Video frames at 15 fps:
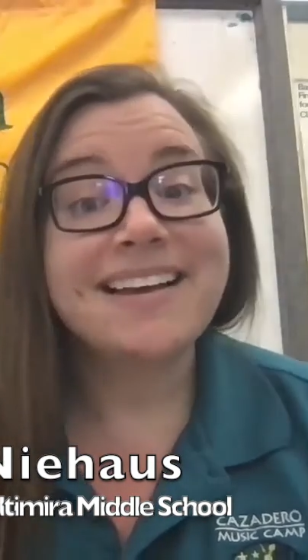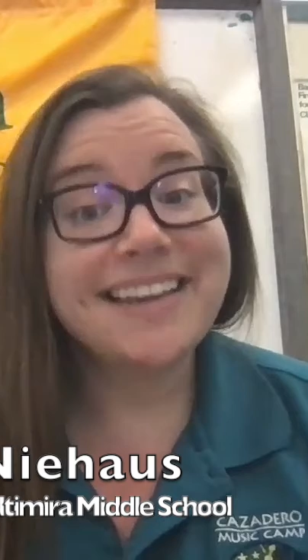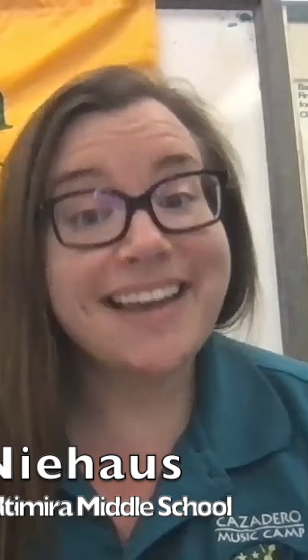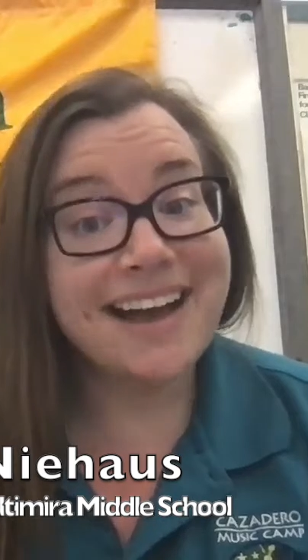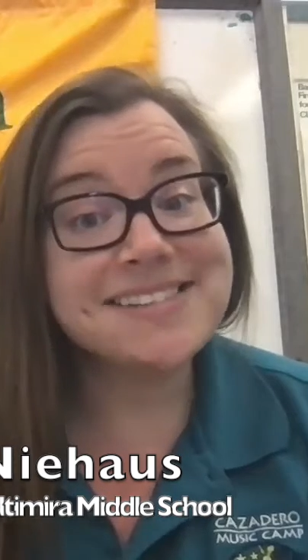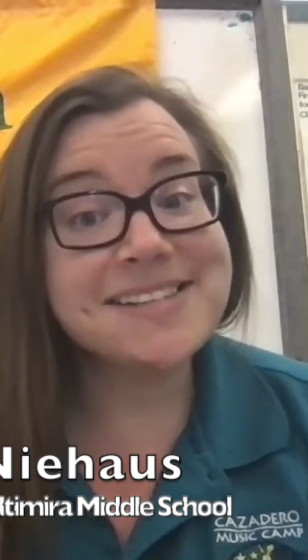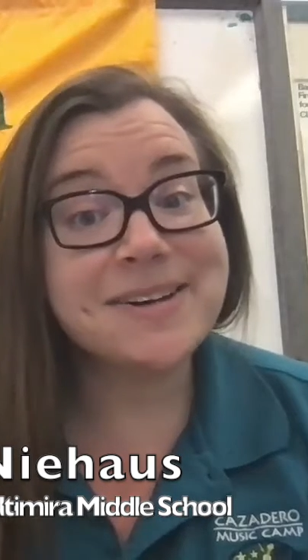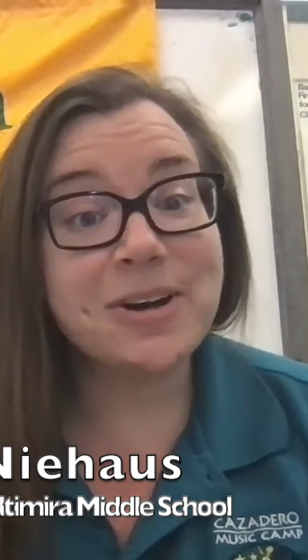
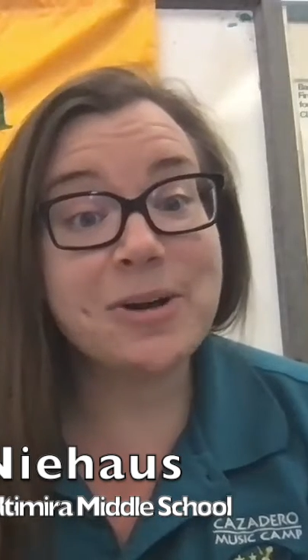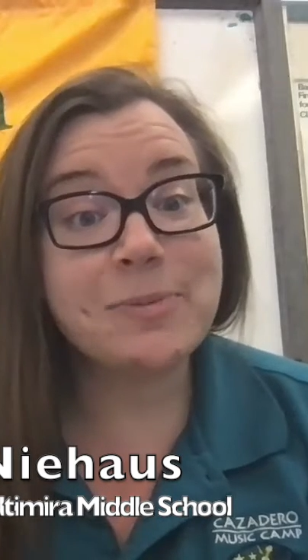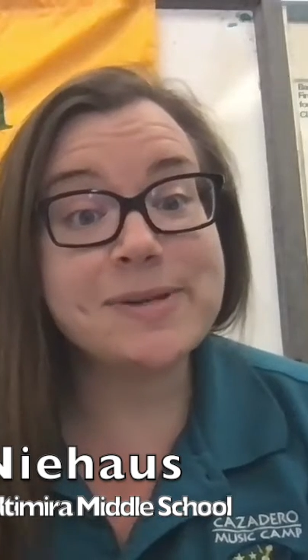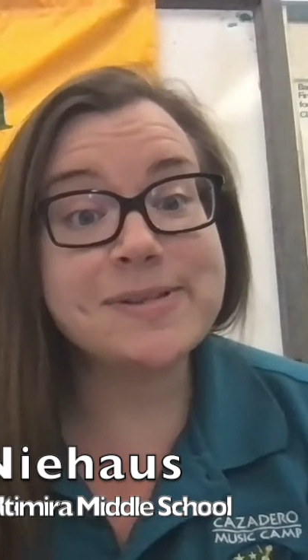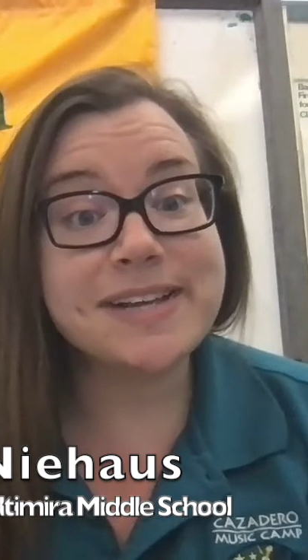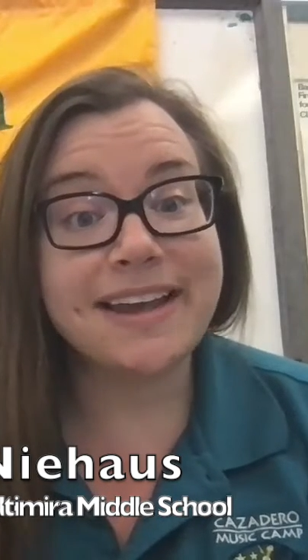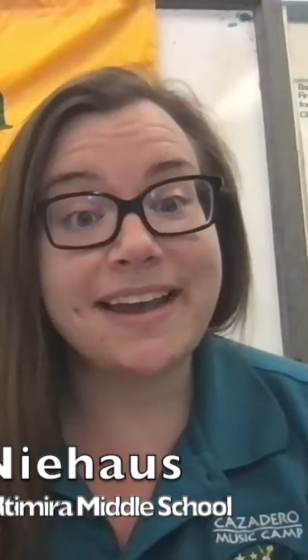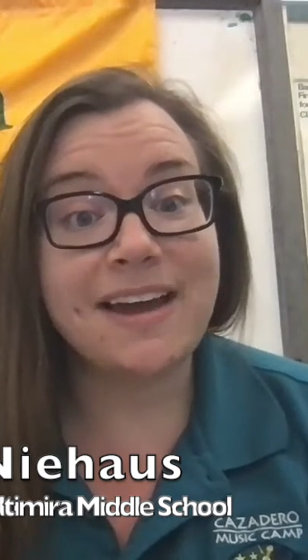Cazadero
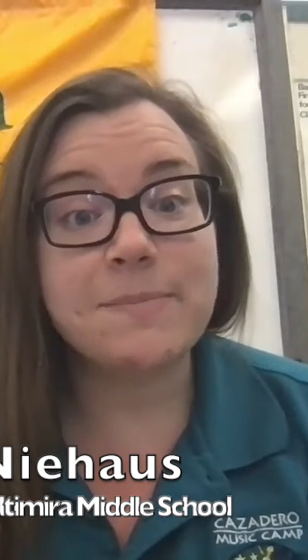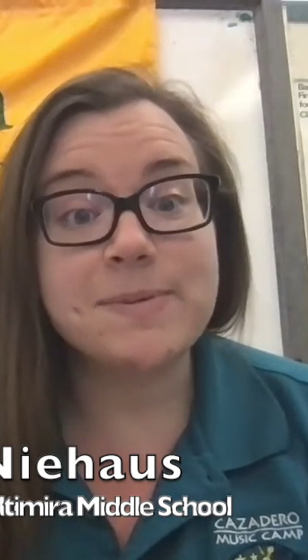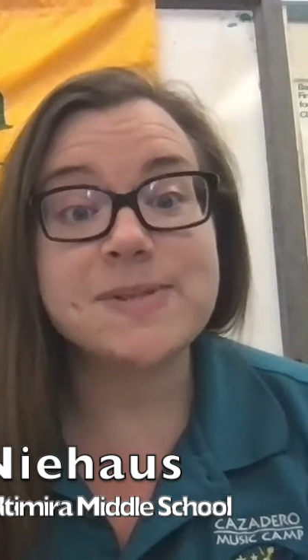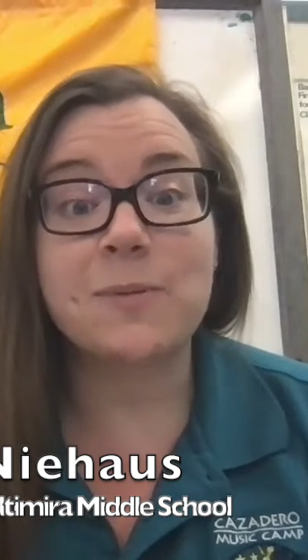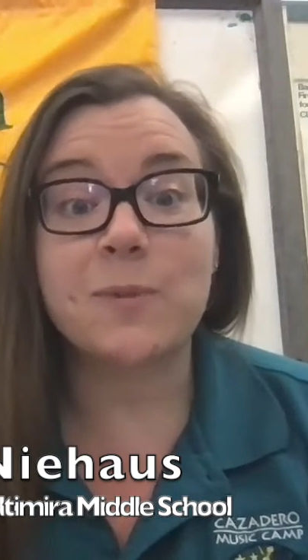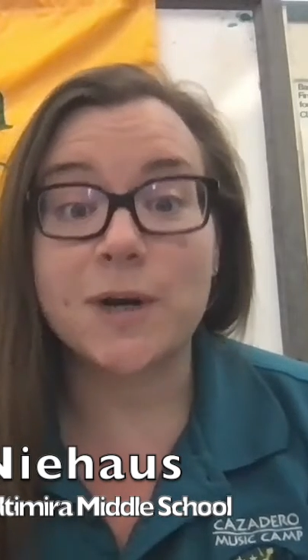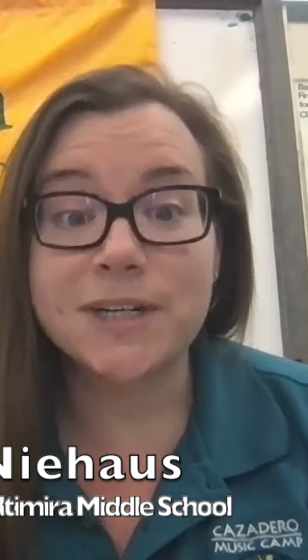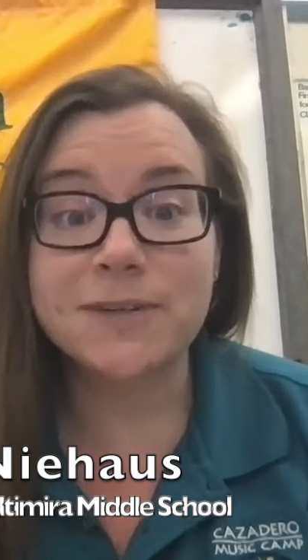Music Camp is
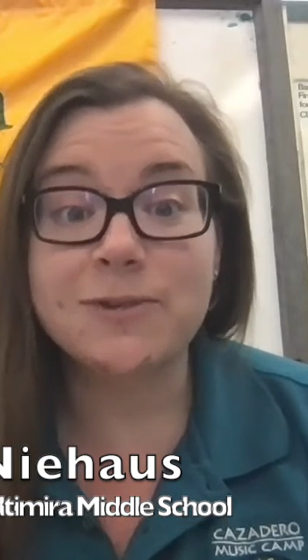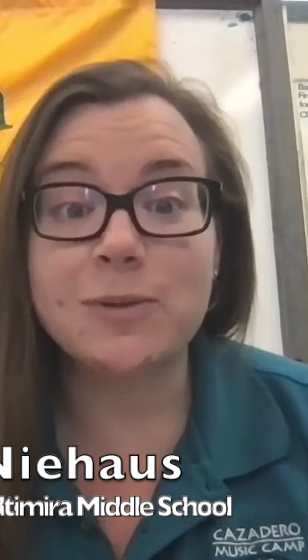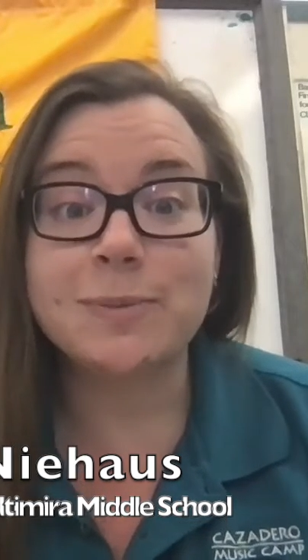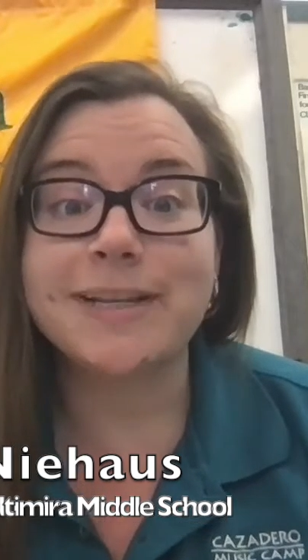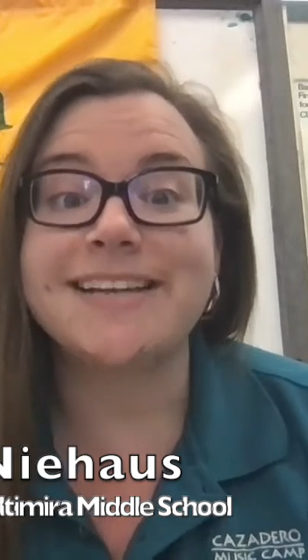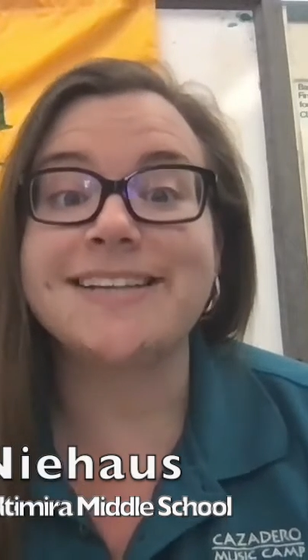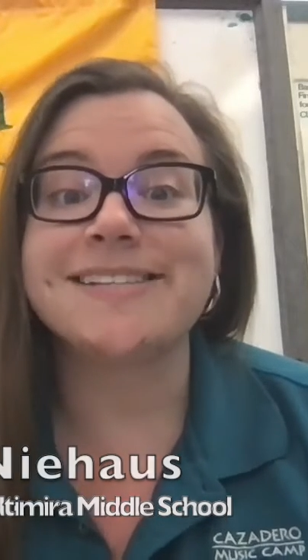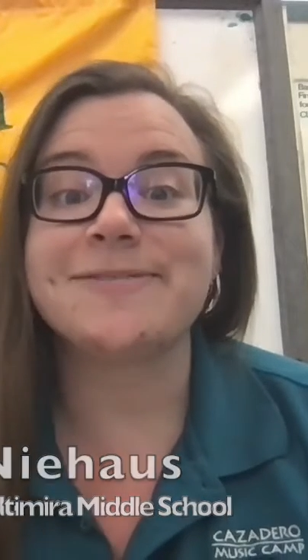a wonderful
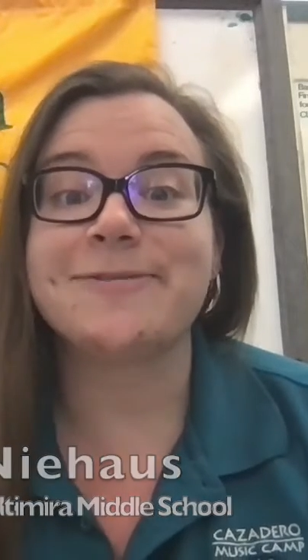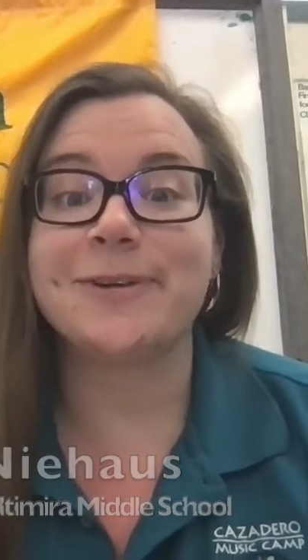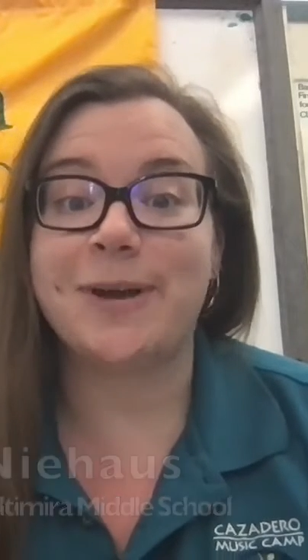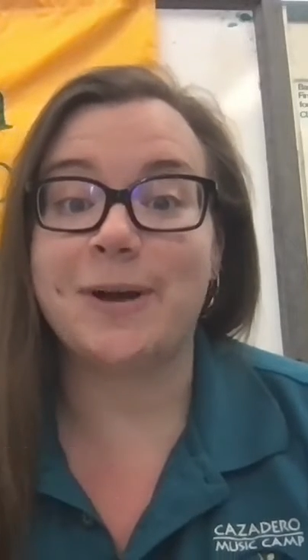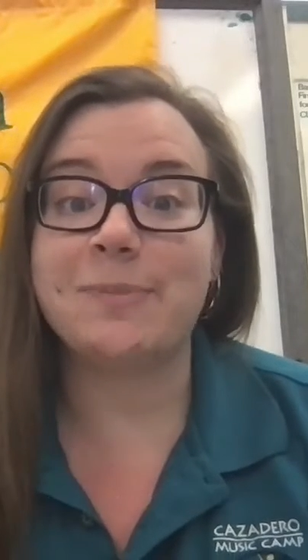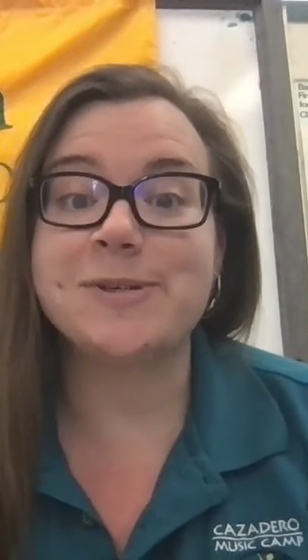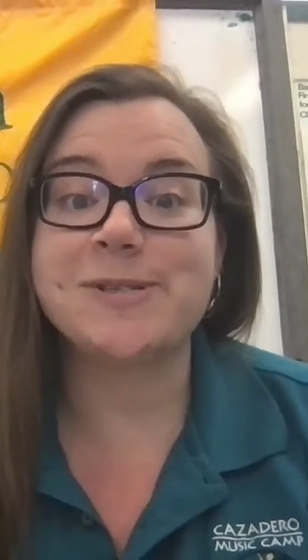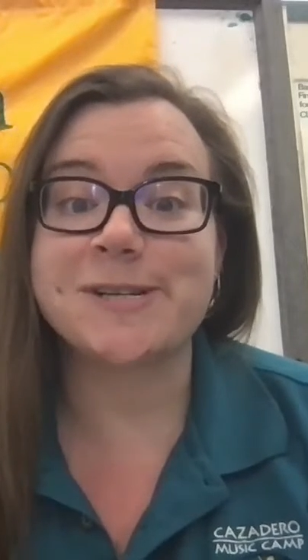place for
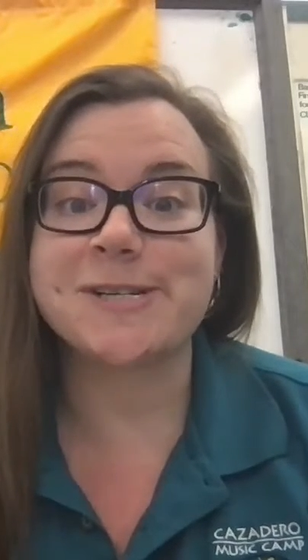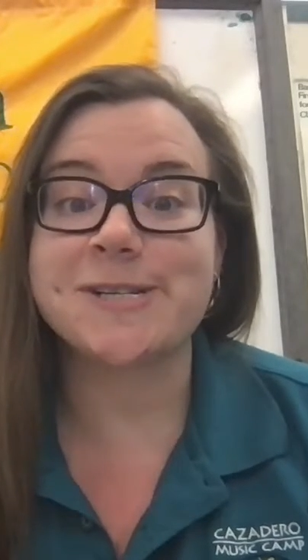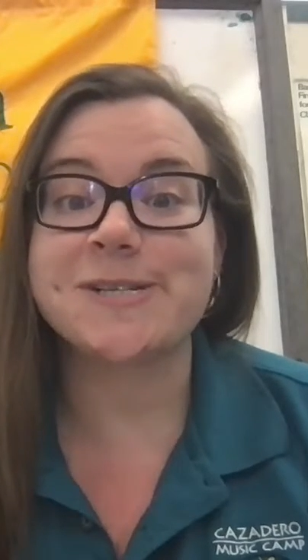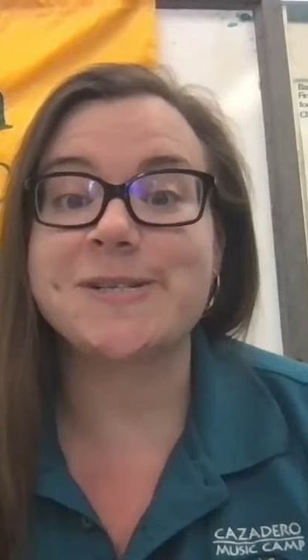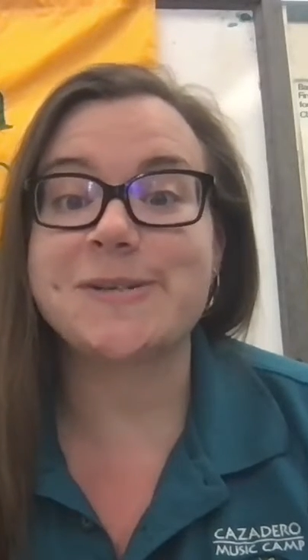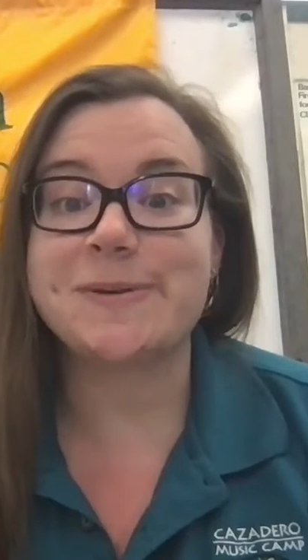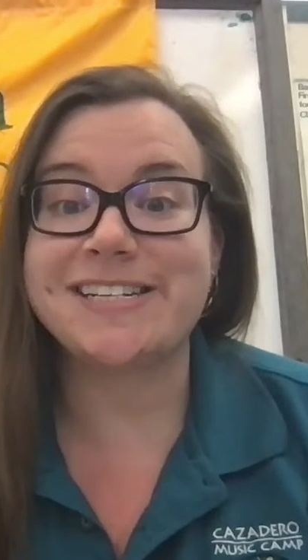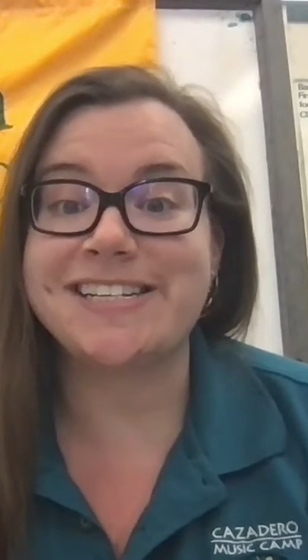young
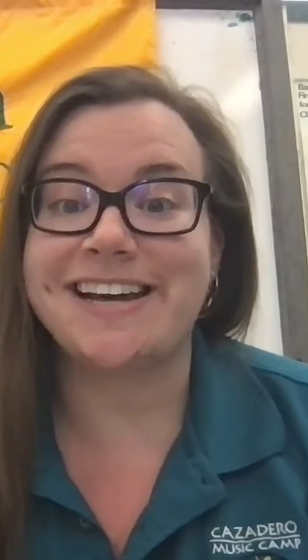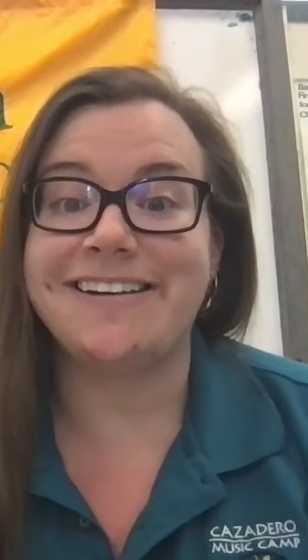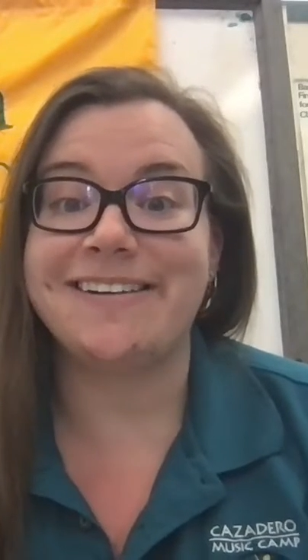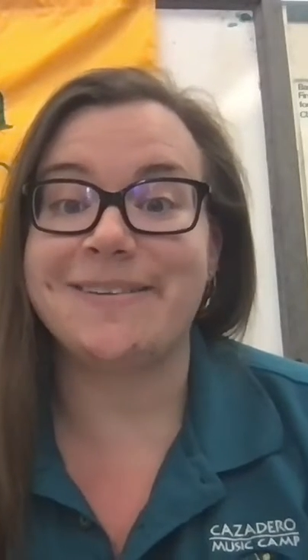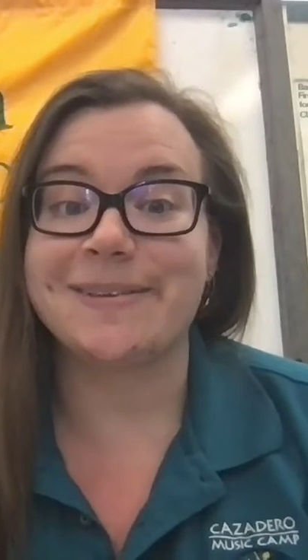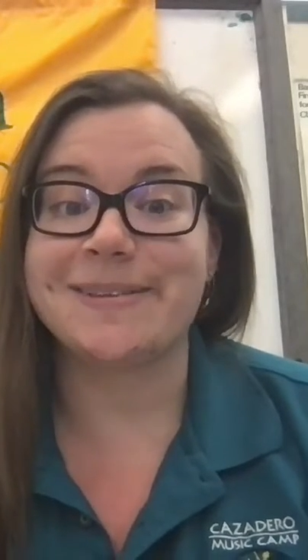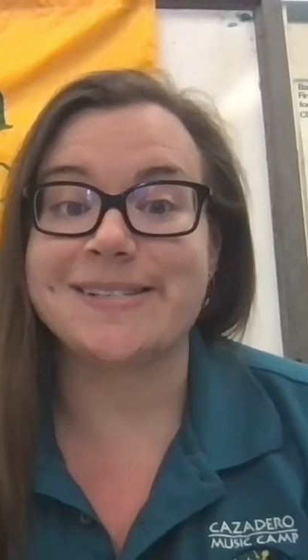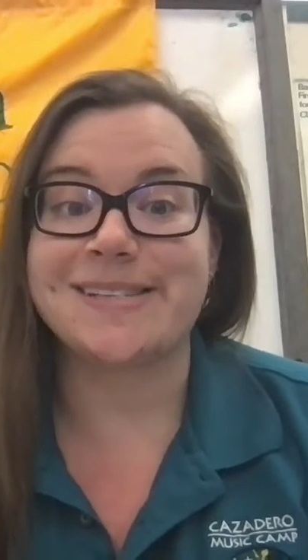musicians to attend
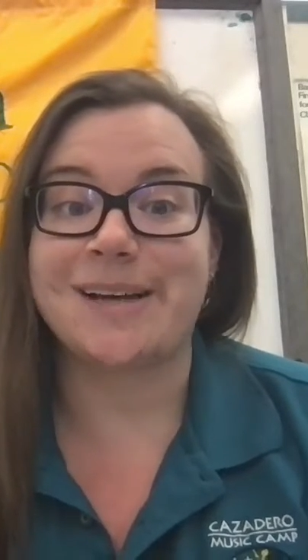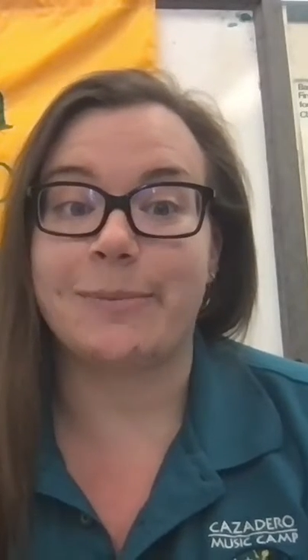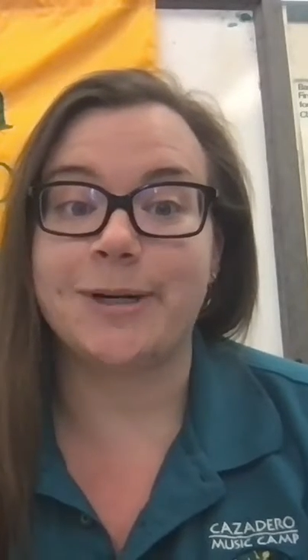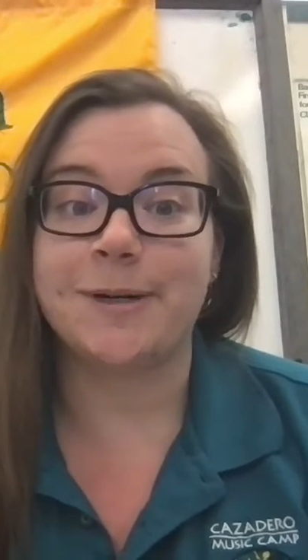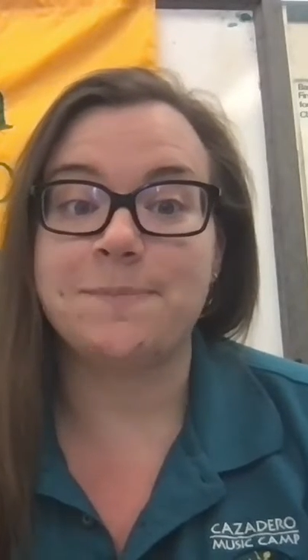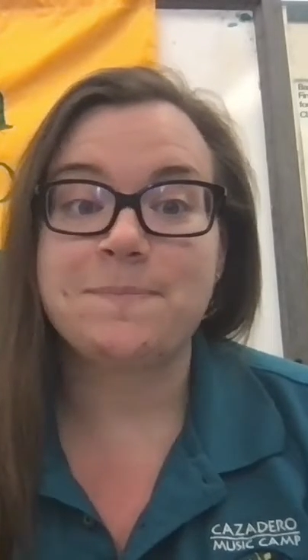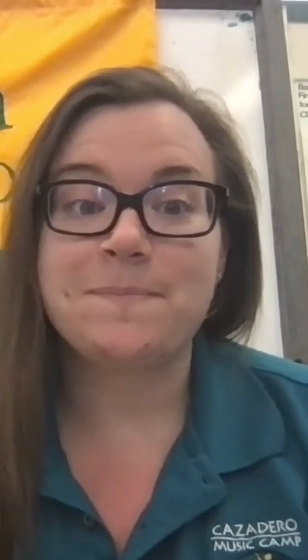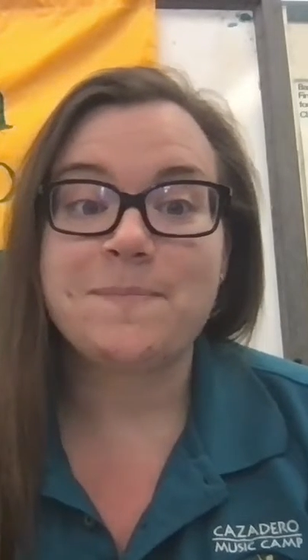during the summer.